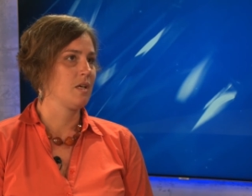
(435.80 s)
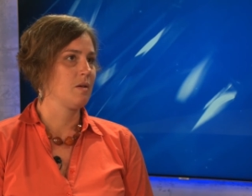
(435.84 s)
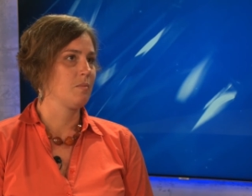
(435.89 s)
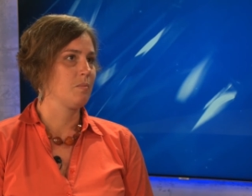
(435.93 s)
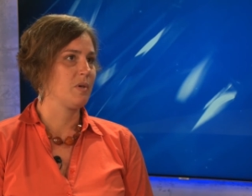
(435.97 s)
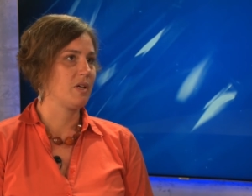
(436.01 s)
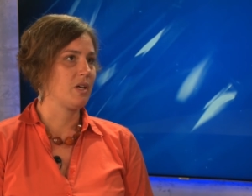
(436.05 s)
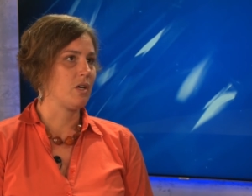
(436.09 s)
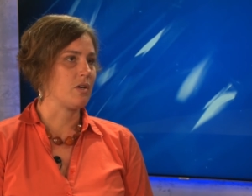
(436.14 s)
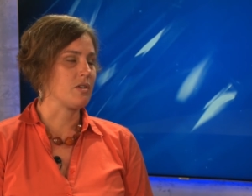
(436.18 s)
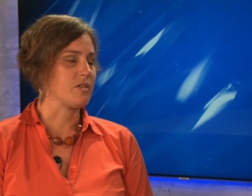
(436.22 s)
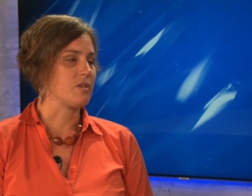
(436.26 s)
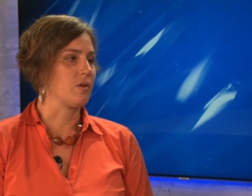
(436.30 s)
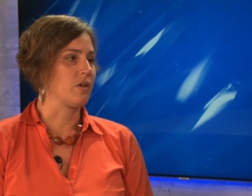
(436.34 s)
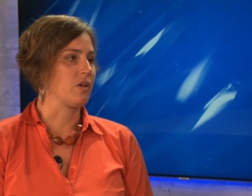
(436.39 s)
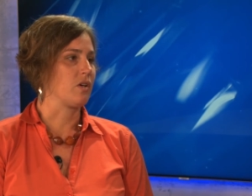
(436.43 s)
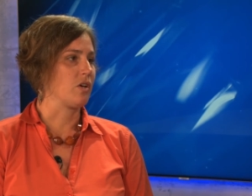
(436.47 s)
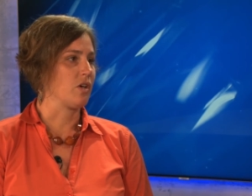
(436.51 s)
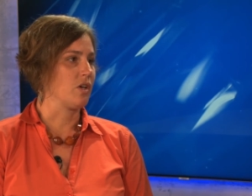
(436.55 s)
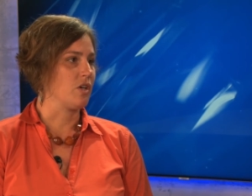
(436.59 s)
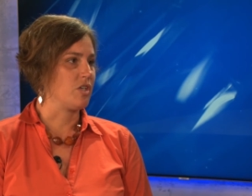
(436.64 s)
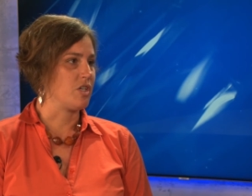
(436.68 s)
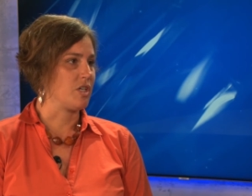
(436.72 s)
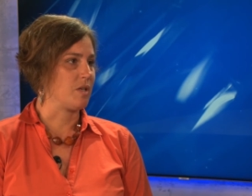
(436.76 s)
But also
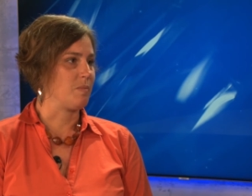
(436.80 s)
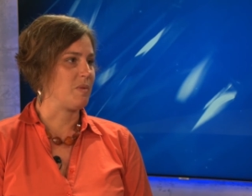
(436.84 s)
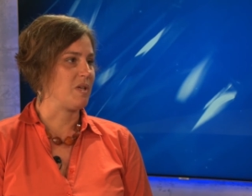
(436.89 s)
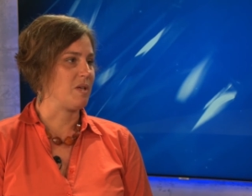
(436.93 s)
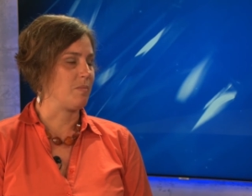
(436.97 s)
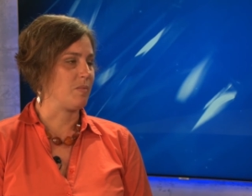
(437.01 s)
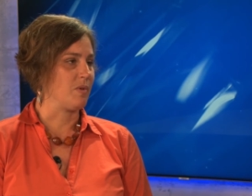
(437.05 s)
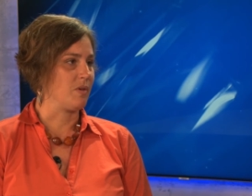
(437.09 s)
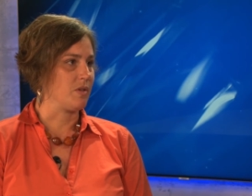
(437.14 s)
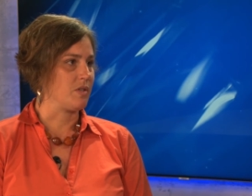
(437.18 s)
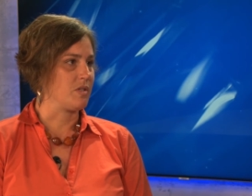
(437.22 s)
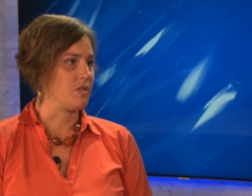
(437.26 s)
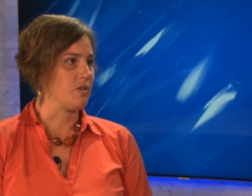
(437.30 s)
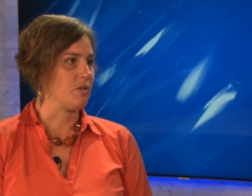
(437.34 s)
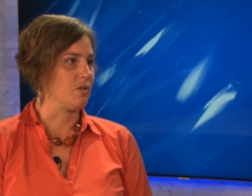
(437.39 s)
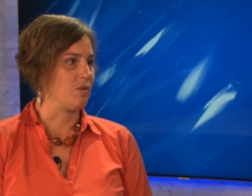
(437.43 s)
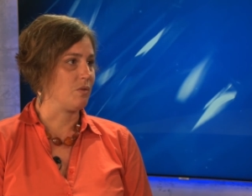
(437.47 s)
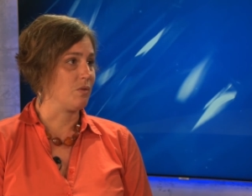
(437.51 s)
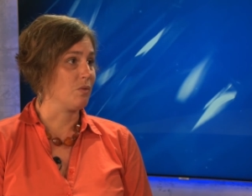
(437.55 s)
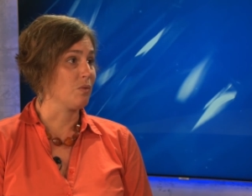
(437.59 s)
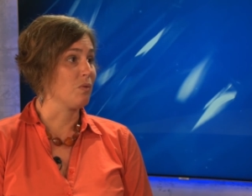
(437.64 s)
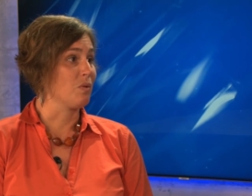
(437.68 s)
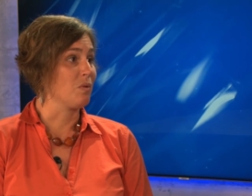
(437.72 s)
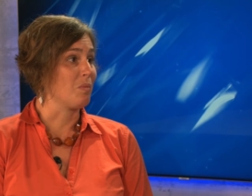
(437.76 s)
encouraging people
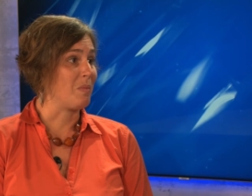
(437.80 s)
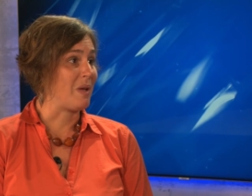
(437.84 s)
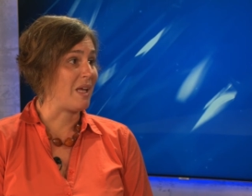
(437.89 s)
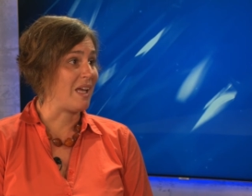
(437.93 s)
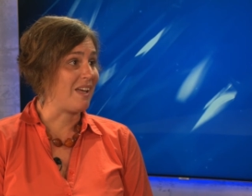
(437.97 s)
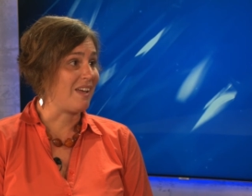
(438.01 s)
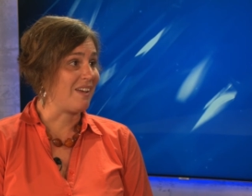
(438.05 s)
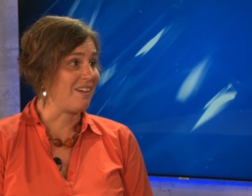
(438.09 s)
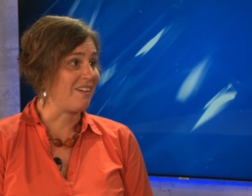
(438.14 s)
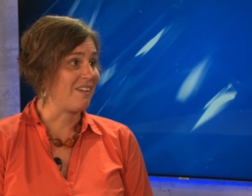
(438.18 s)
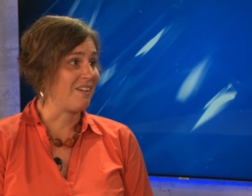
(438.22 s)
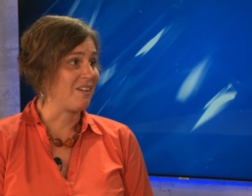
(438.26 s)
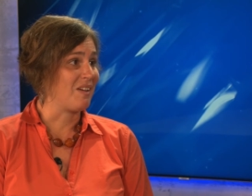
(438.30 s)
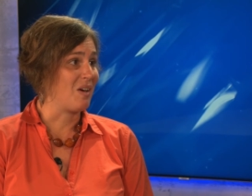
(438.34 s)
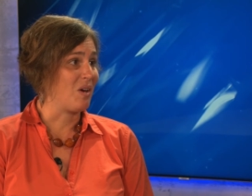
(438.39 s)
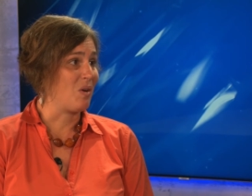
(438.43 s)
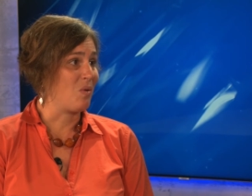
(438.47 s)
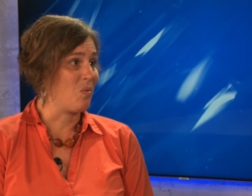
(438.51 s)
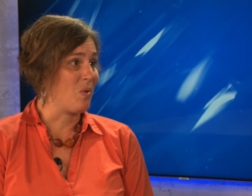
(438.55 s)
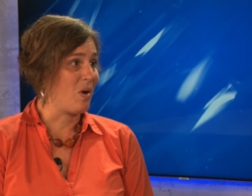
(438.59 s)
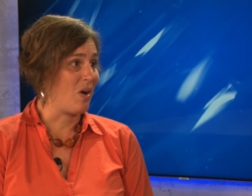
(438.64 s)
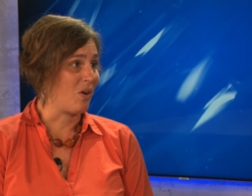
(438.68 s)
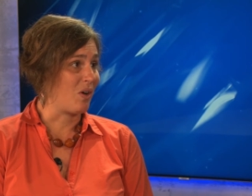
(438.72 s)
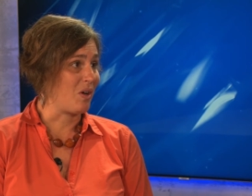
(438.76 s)
to remain a
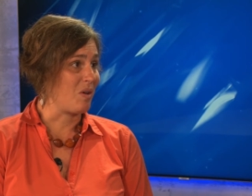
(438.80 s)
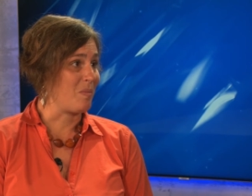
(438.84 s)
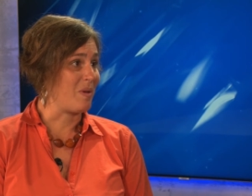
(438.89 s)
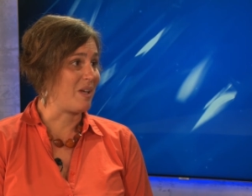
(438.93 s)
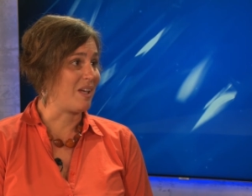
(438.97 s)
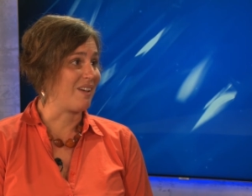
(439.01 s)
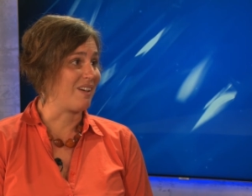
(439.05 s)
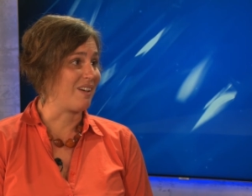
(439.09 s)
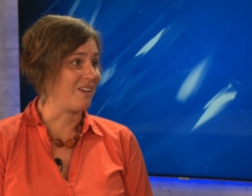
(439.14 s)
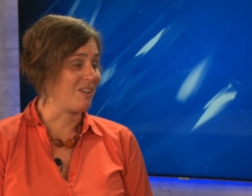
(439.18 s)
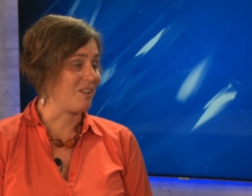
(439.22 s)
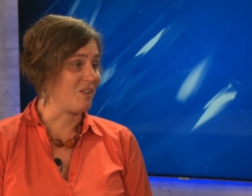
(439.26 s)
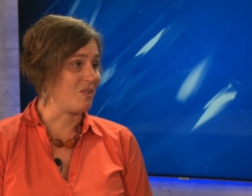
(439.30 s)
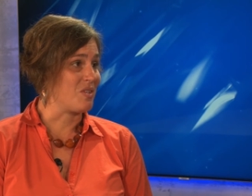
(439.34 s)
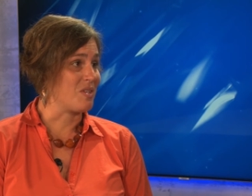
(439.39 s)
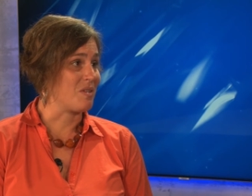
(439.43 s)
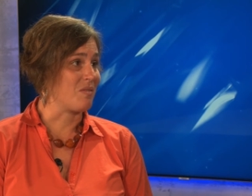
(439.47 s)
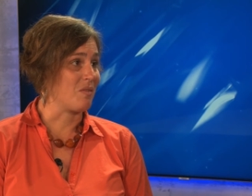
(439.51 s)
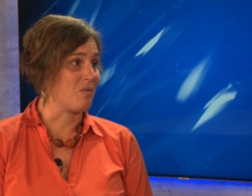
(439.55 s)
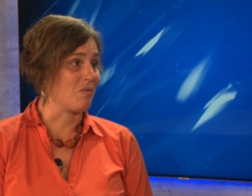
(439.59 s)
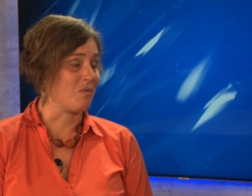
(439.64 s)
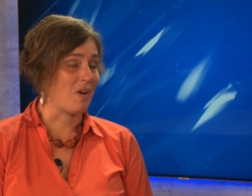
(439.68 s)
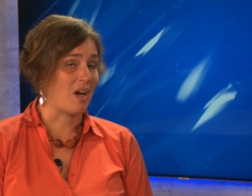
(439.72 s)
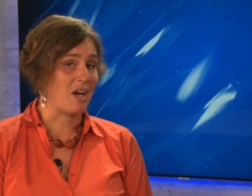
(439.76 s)
welcoming and
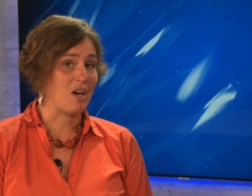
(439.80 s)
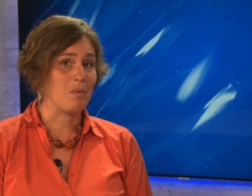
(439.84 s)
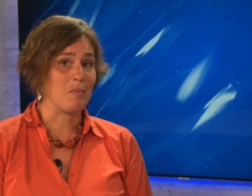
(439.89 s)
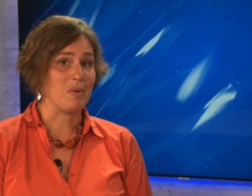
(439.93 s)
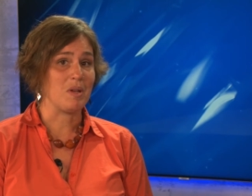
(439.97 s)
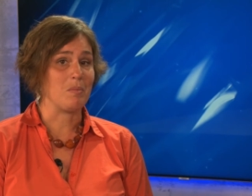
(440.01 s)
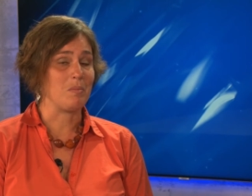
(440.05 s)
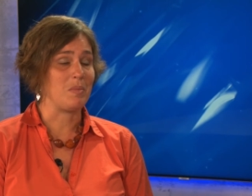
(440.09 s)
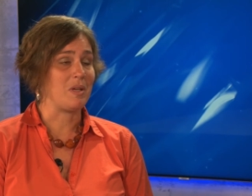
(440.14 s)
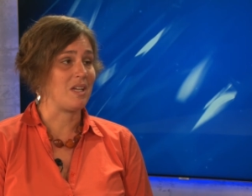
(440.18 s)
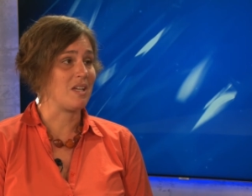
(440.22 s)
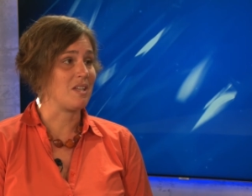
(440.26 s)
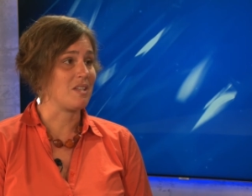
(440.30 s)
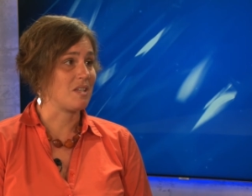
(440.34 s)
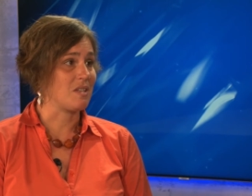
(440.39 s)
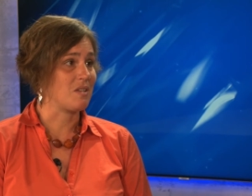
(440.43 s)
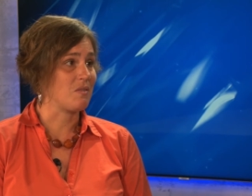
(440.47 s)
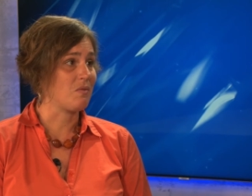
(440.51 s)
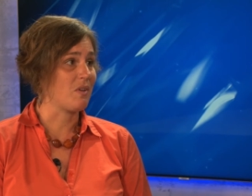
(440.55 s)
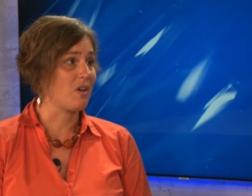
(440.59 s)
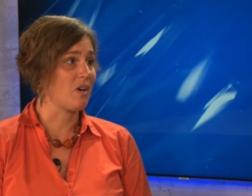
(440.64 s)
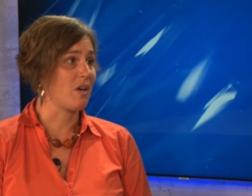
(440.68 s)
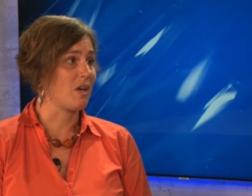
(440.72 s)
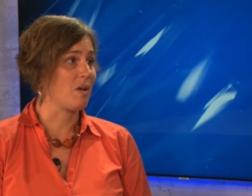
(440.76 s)
inclusive environment, because
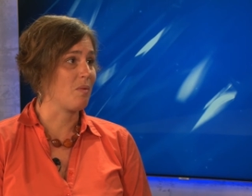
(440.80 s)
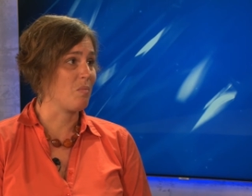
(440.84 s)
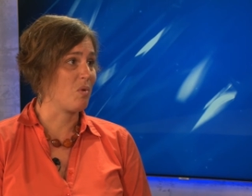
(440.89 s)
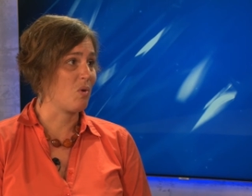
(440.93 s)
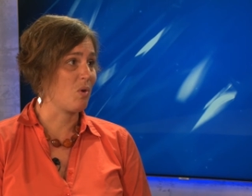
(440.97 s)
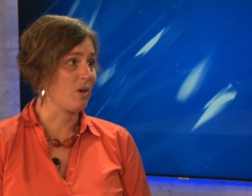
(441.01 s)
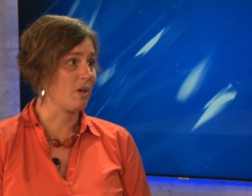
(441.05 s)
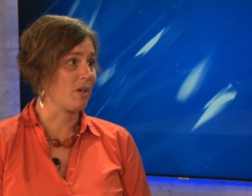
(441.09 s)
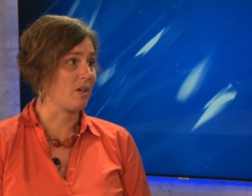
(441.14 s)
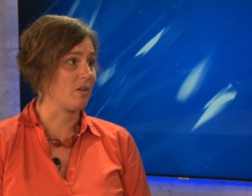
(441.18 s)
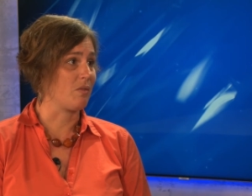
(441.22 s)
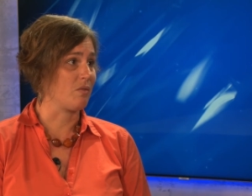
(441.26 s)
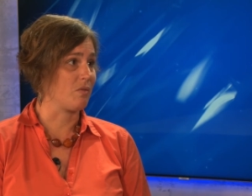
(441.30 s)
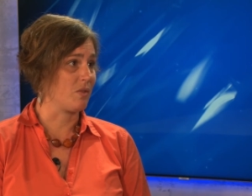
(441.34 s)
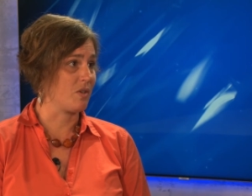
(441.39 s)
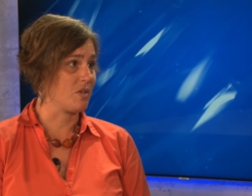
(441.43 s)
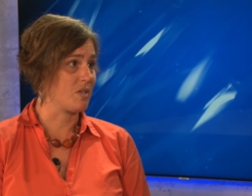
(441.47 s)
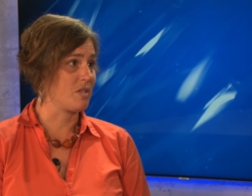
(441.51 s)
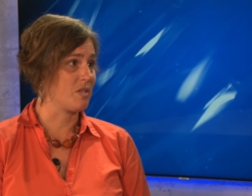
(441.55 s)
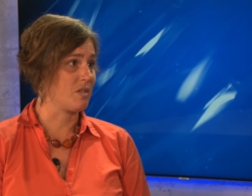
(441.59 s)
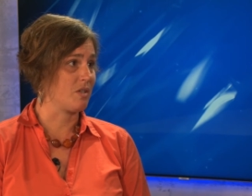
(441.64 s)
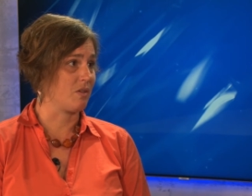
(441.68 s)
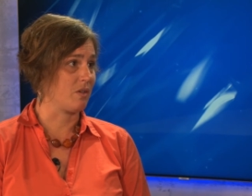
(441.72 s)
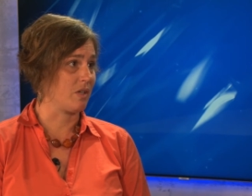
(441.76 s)
it's very important for
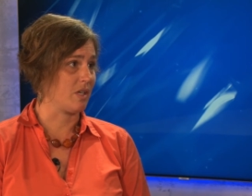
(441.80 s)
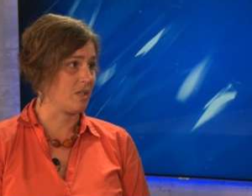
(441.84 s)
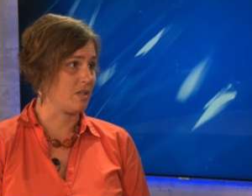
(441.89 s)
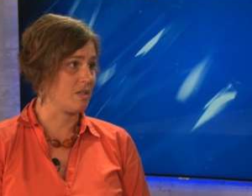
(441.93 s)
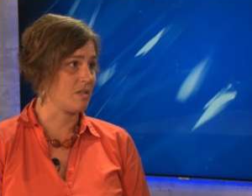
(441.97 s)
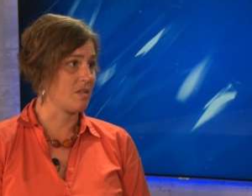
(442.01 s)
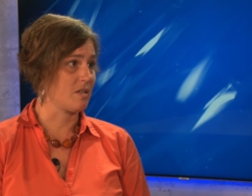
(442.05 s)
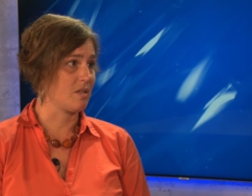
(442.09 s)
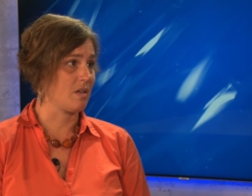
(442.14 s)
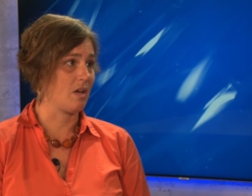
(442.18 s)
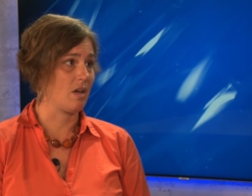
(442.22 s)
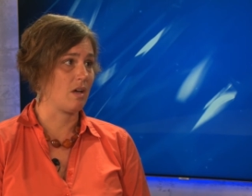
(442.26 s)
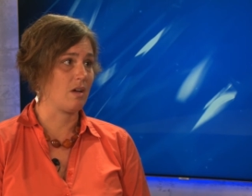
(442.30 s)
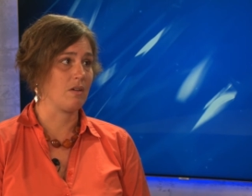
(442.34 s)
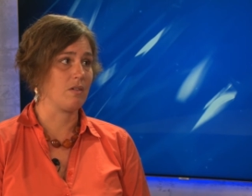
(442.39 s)
students,